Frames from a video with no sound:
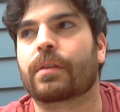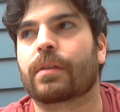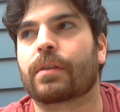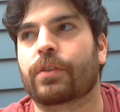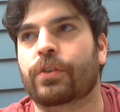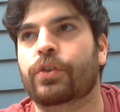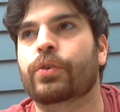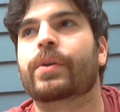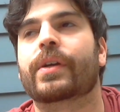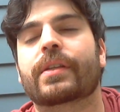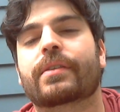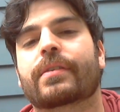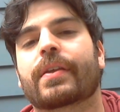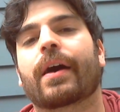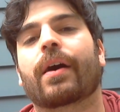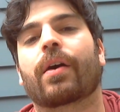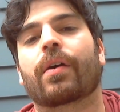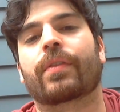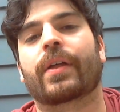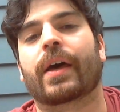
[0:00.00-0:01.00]
You could
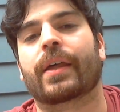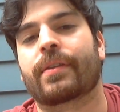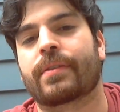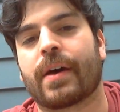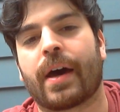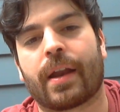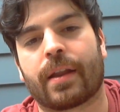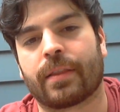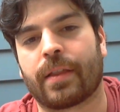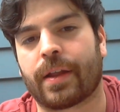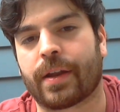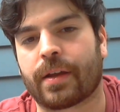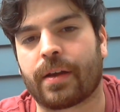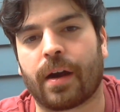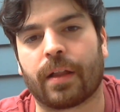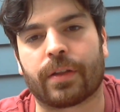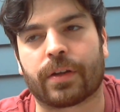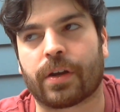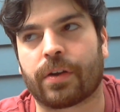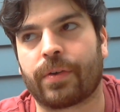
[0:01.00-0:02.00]
tell that not a lot of
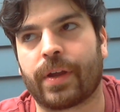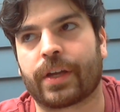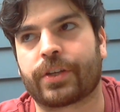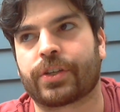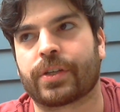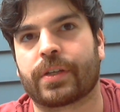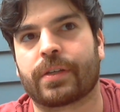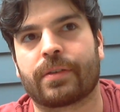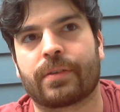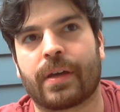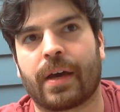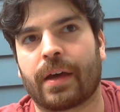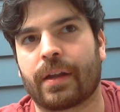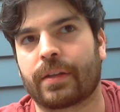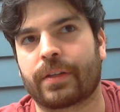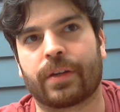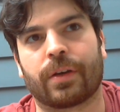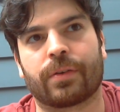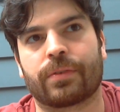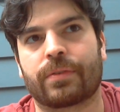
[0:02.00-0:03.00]
color correction, not
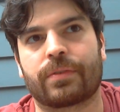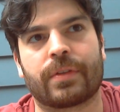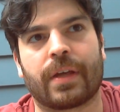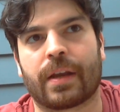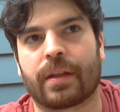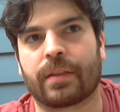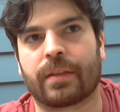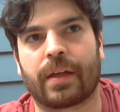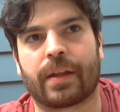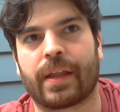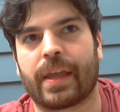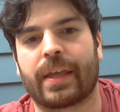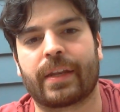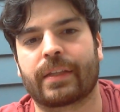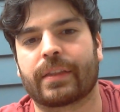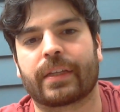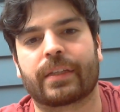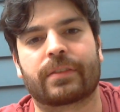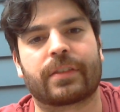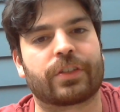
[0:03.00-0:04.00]
a lot of any
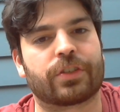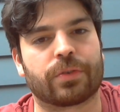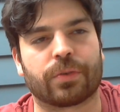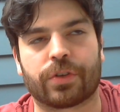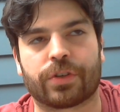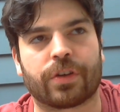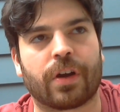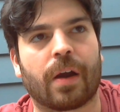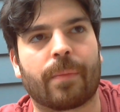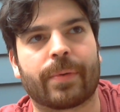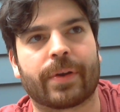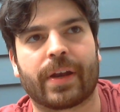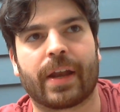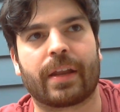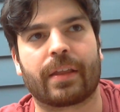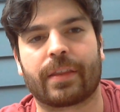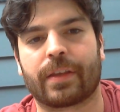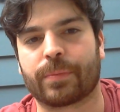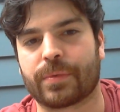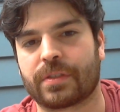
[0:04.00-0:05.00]
like digital sharpening,
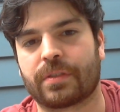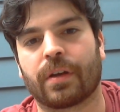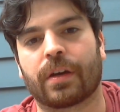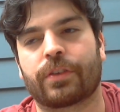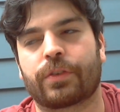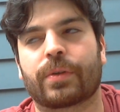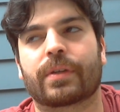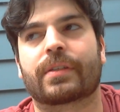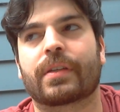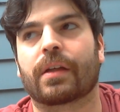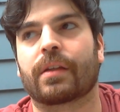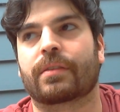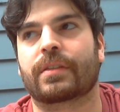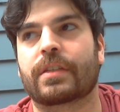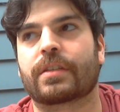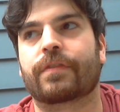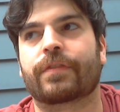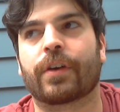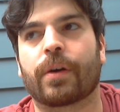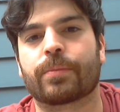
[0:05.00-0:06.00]
anything was done. You could tell that
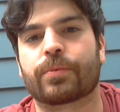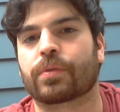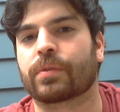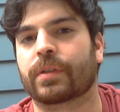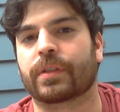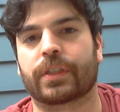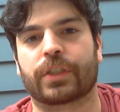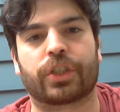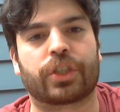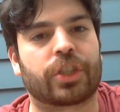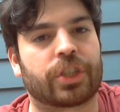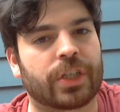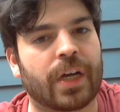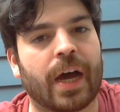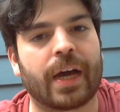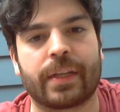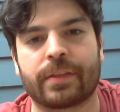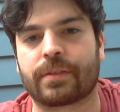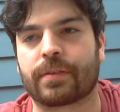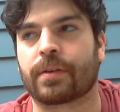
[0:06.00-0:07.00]
these films were literally
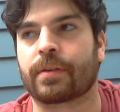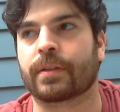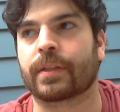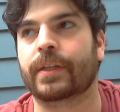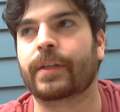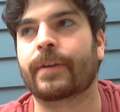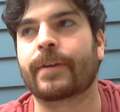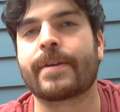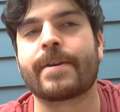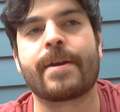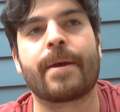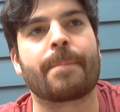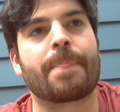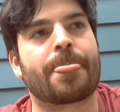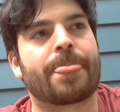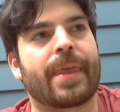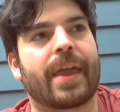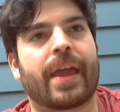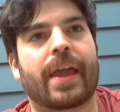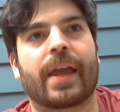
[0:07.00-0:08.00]
shot internally,
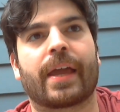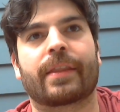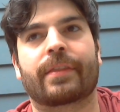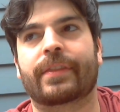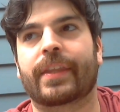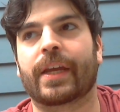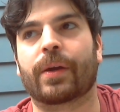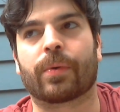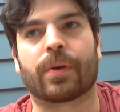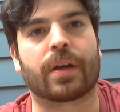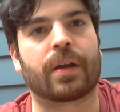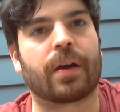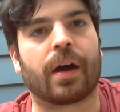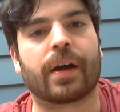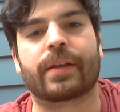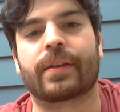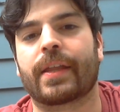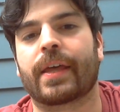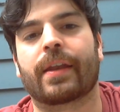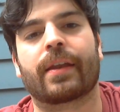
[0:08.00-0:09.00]
and they were
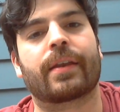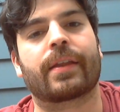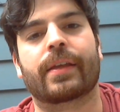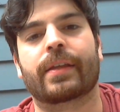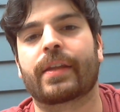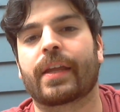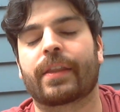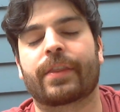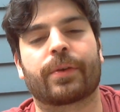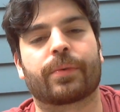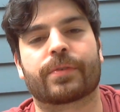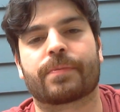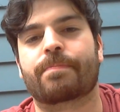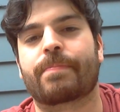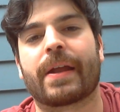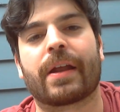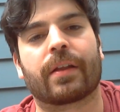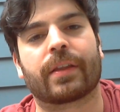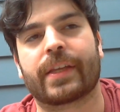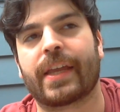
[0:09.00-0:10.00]
cut and edited, and there was
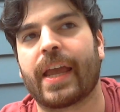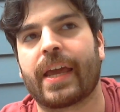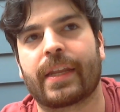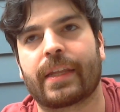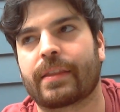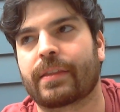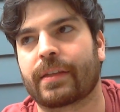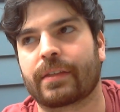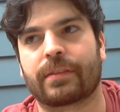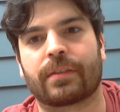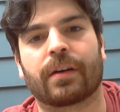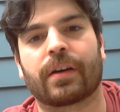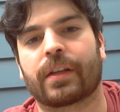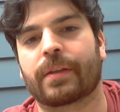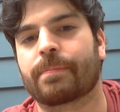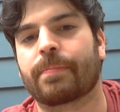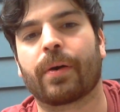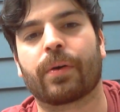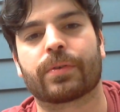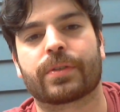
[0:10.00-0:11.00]
barely anything done
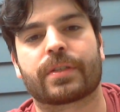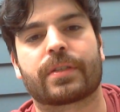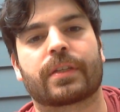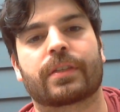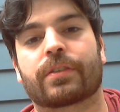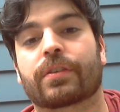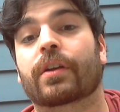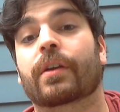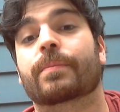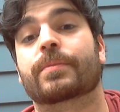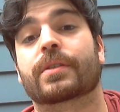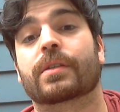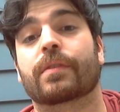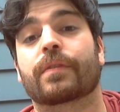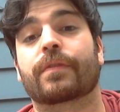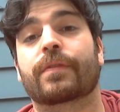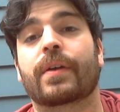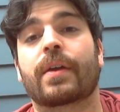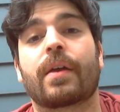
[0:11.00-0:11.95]
in post in terms of